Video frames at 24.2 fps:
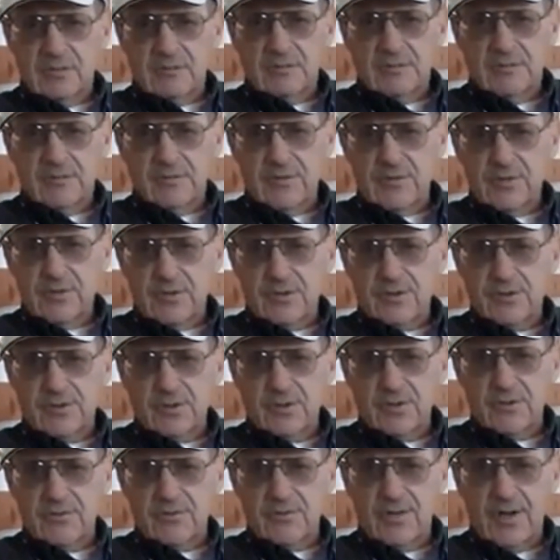deficient in
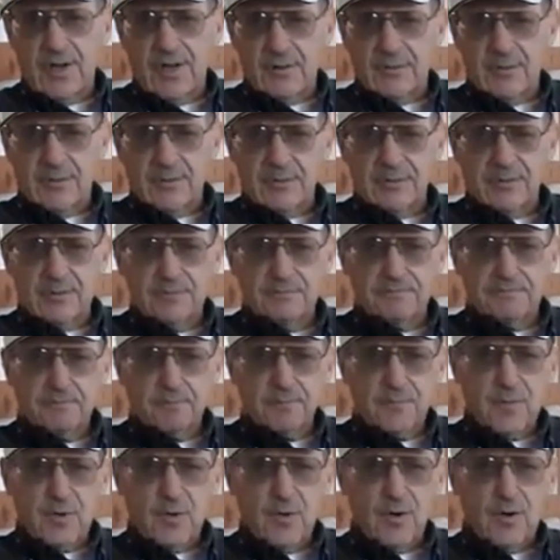certain vitamins,
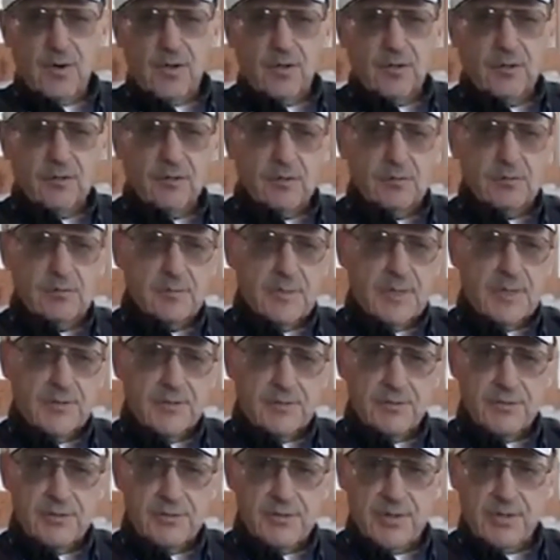or
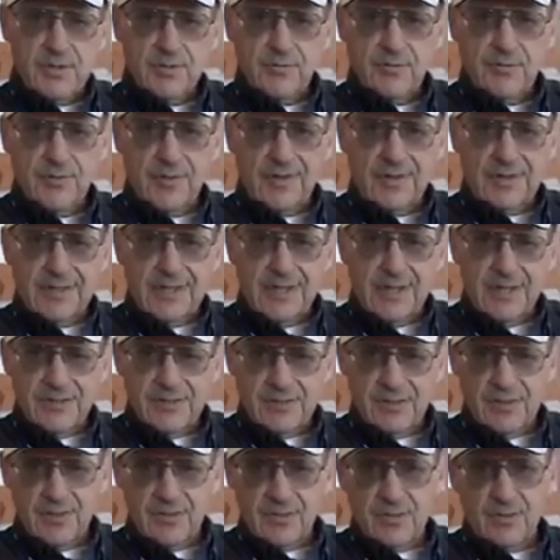omega-3 essential fatty
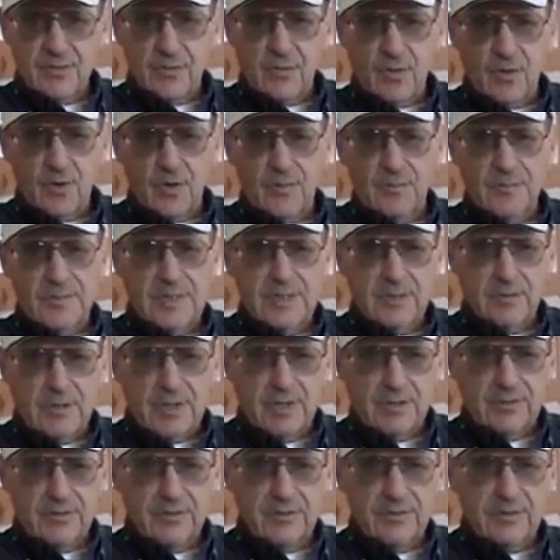acids, or amino
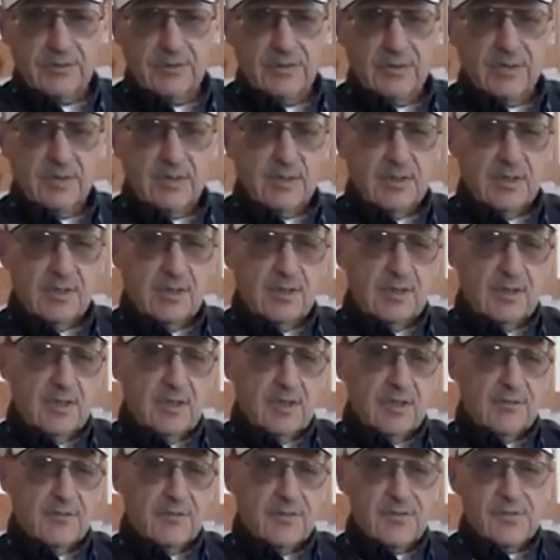acids.
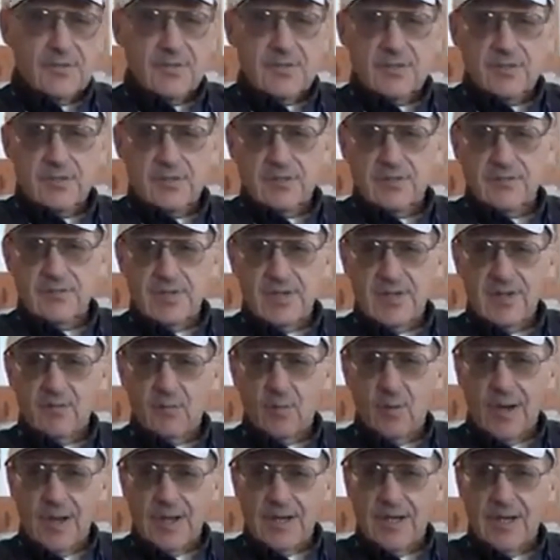For instance, if you
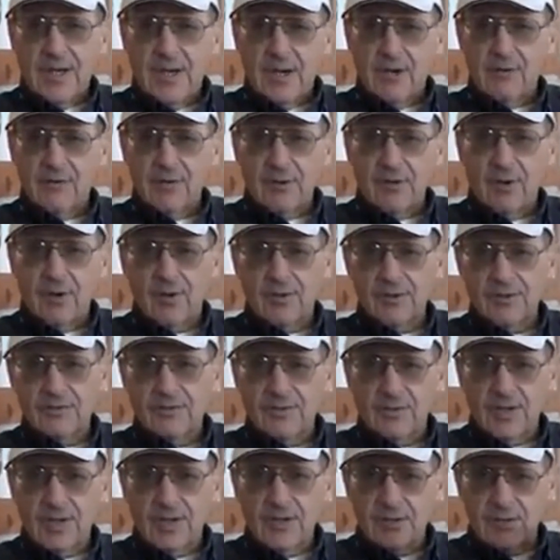have white hair, regardless
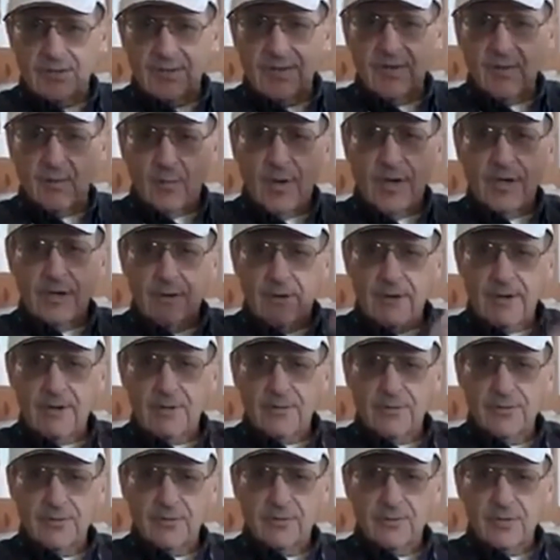of your age, if you have white, gray,
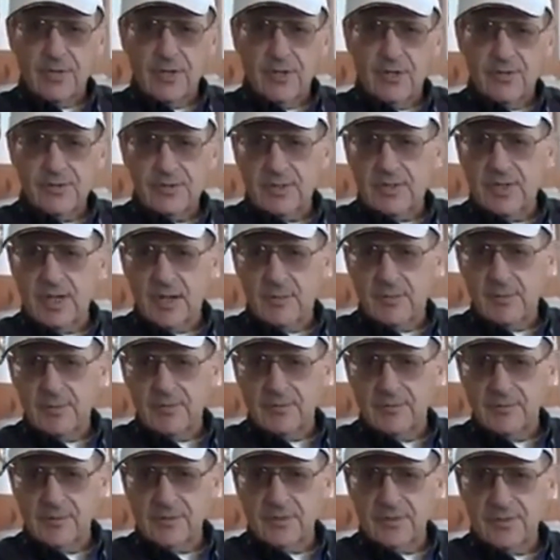or silver hair, it's a copper
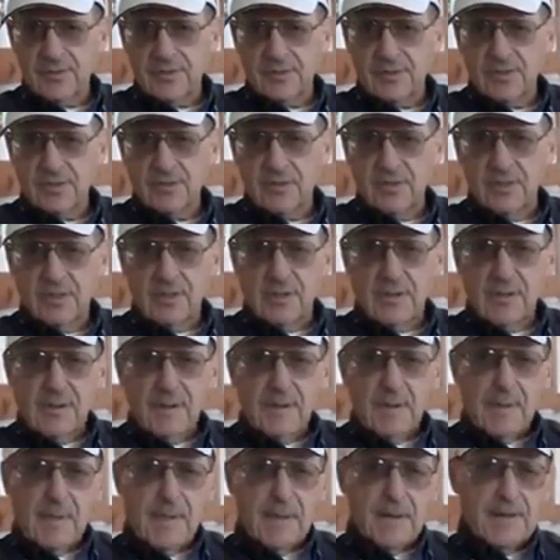deficiency.
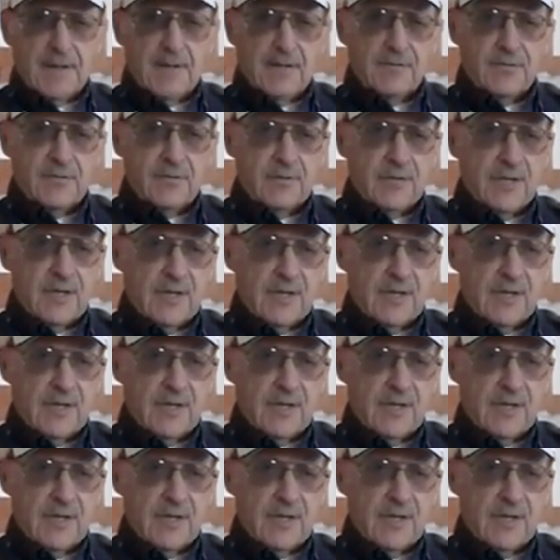If you